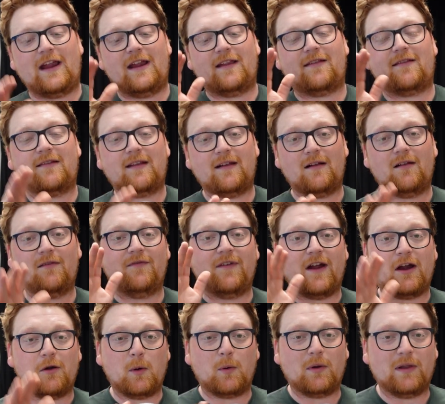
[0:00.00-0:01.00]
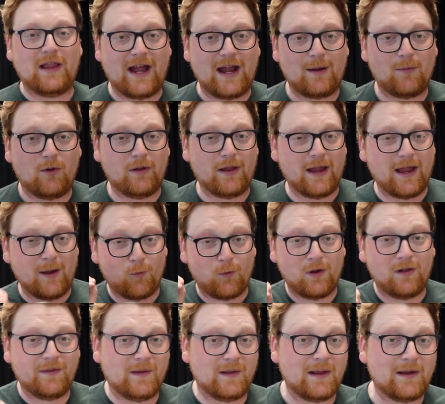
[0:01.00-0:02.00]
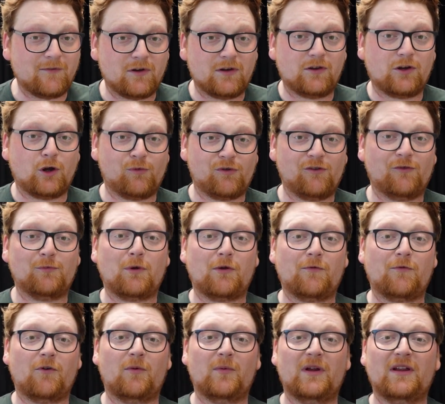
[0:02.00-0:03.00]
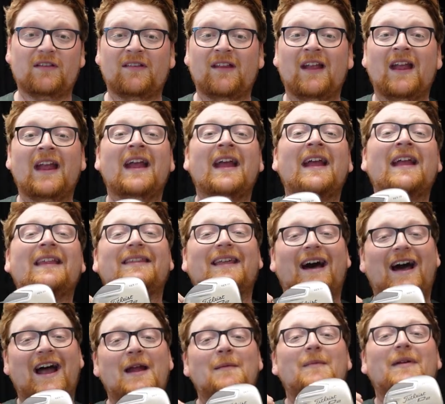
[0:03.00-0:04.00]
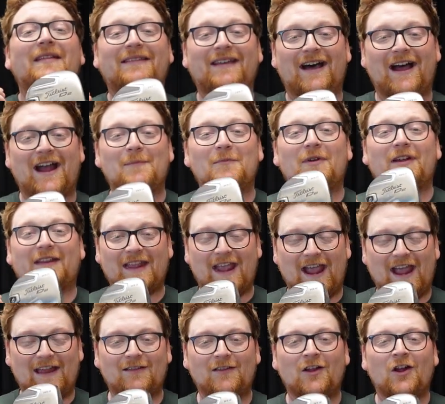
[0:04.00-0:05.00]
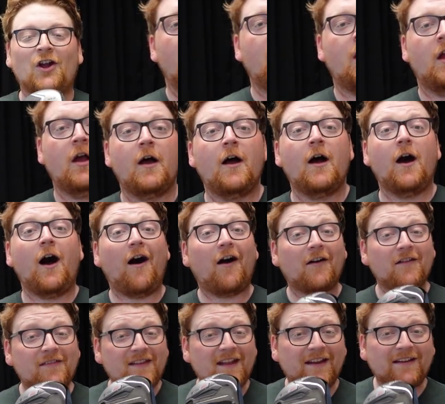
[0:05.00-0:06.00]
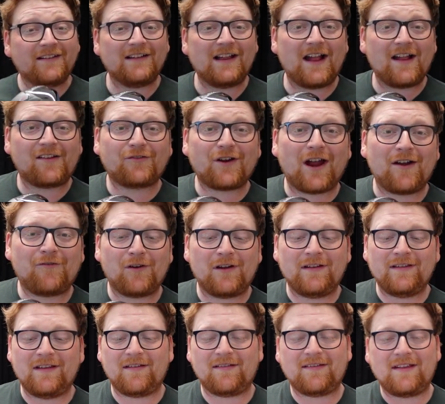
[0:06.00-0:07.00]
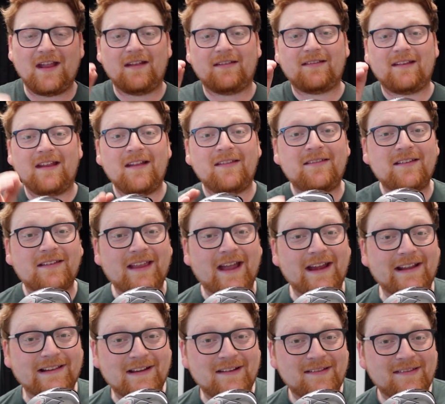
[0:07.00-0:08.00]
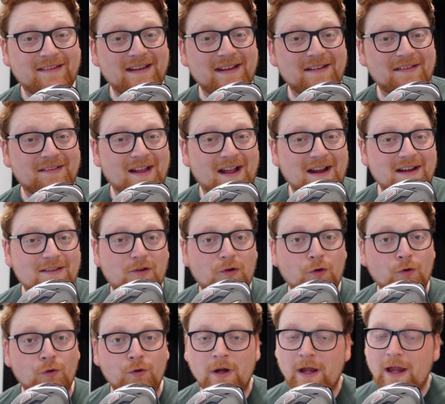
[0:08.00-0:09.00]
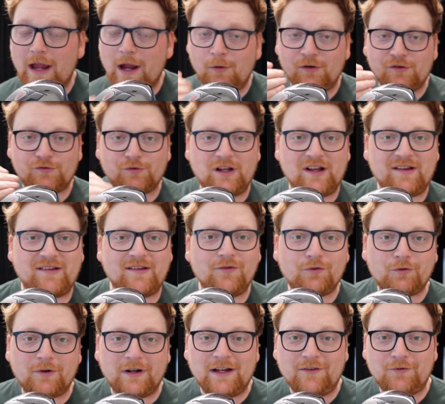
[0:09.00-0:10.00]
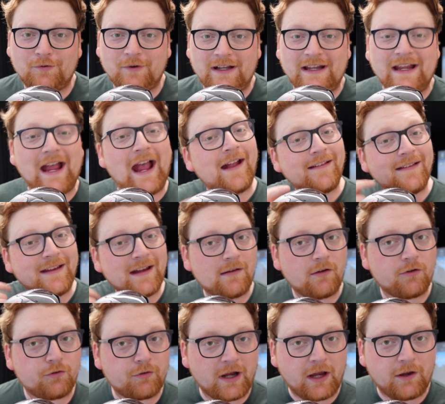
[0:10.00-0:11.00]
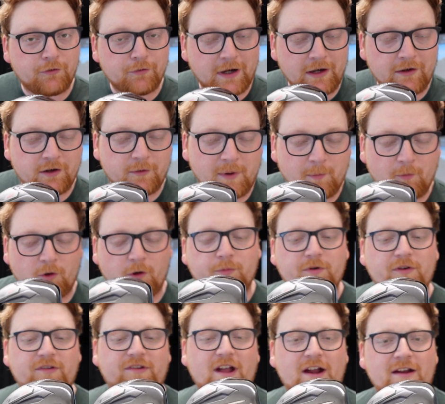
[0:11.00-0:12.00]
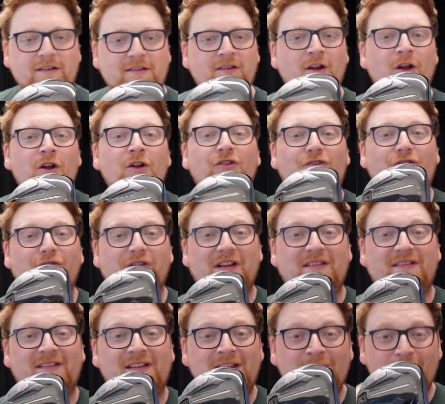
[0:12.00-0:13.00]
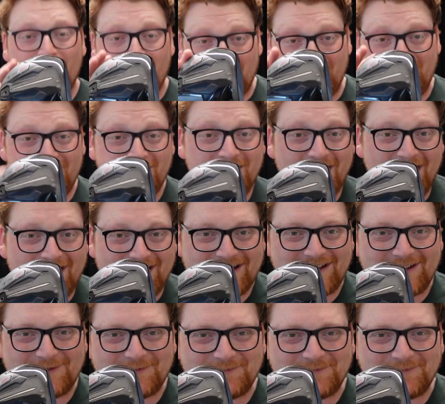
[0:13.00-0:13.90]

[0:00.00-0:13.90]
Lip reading: It's still very reliable and will deliver in terms of performance time and time again. Our second to last driver in this test is the Titleist TSi2. It was released in 2020, at the end of 2020 to be more precise. So let's see what it's got.